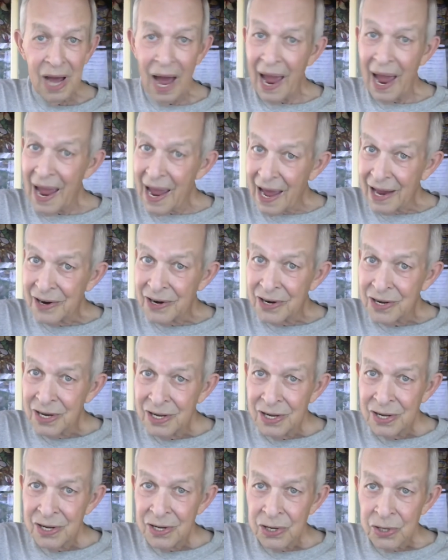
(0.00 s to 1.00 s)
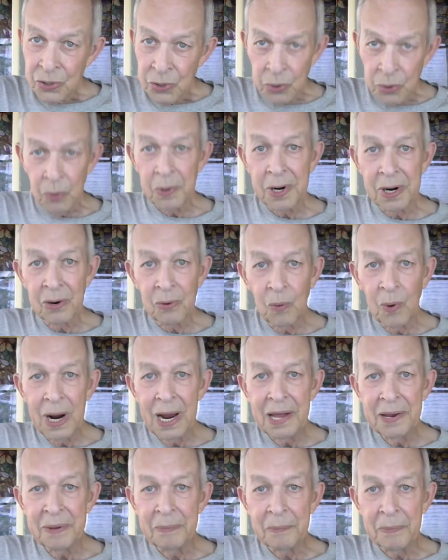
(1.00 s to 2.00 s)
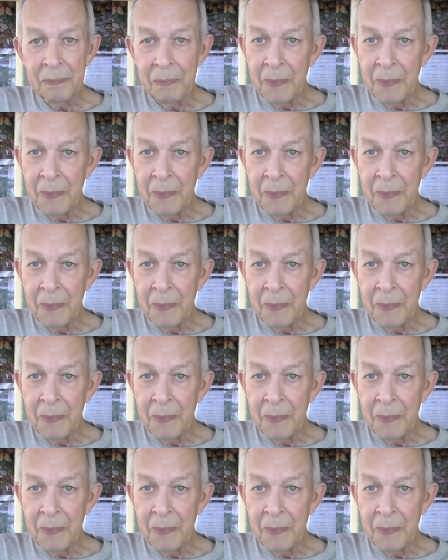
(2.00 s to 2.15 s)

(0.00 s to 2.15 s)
and do it in a way that